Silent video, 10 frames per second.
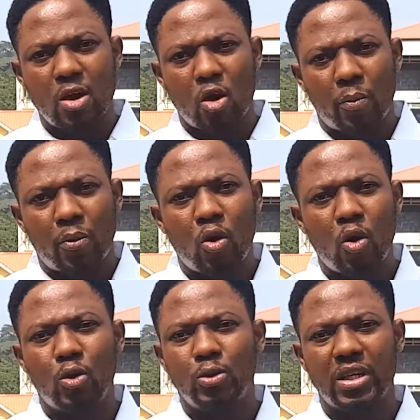
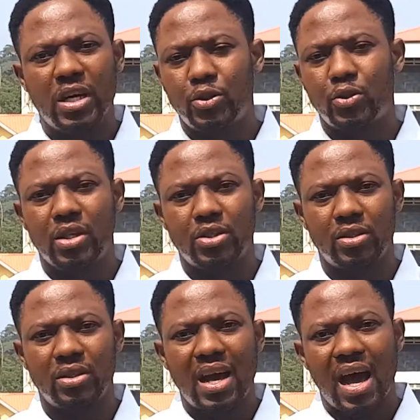uphold
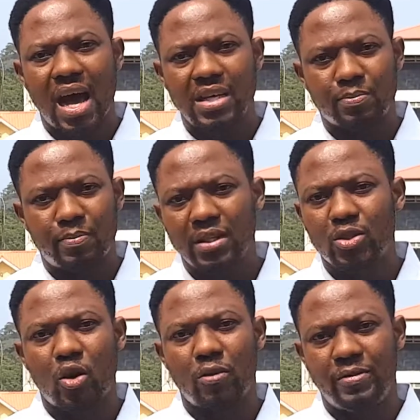education as part
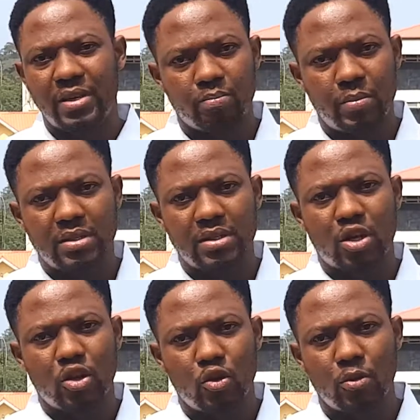of their basic
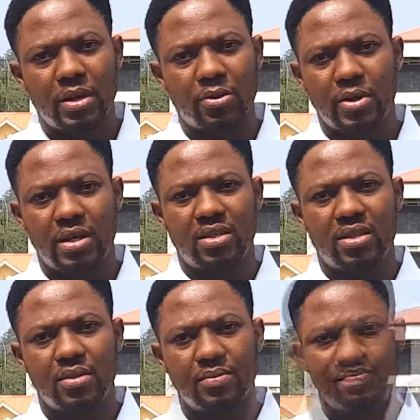human
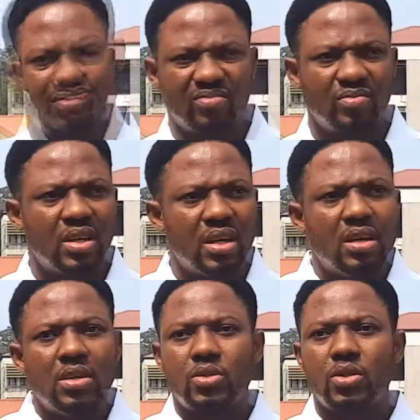rights.
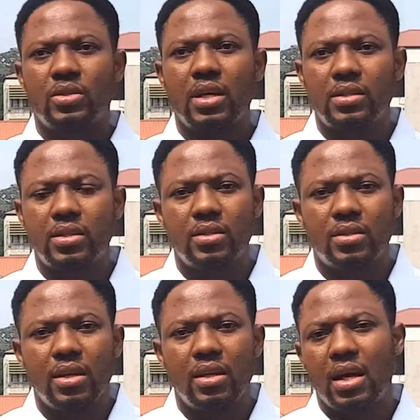
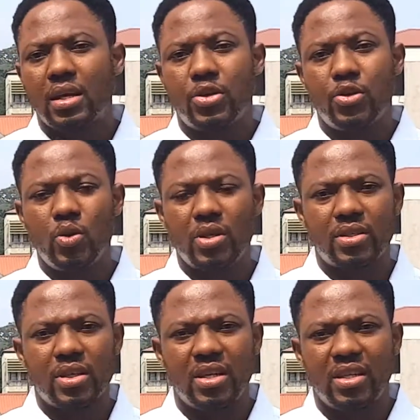Societies like
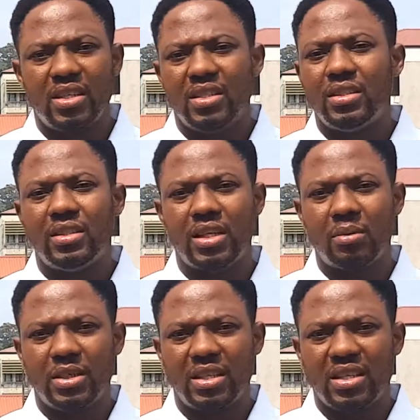USA,
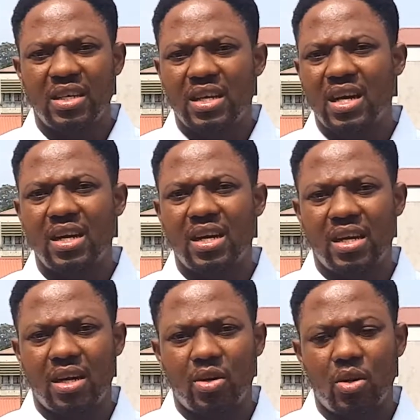Germany,
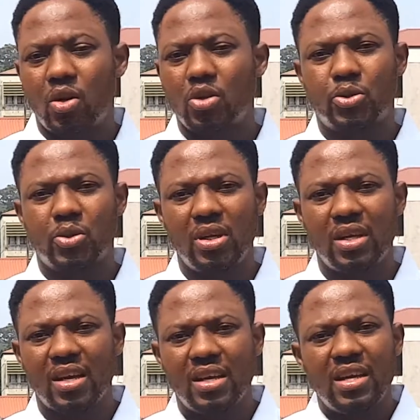Canada,
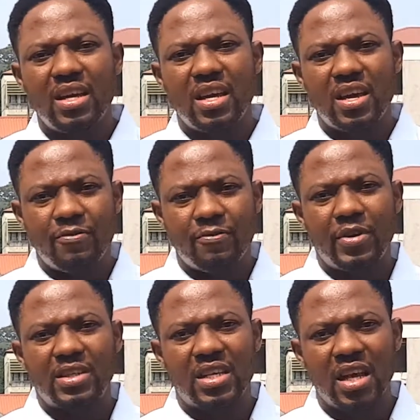Australia
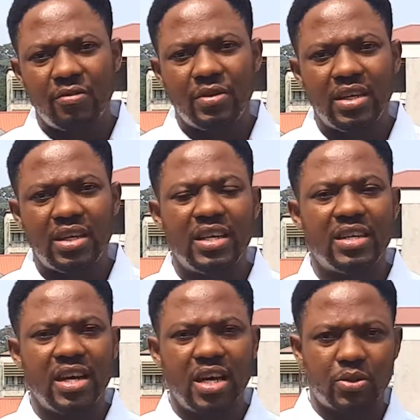invest heavily in
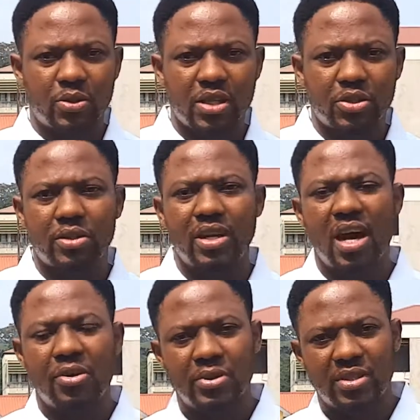education
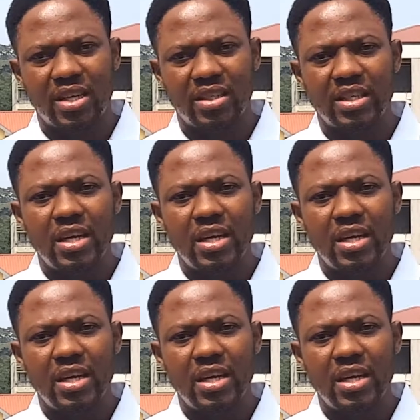and research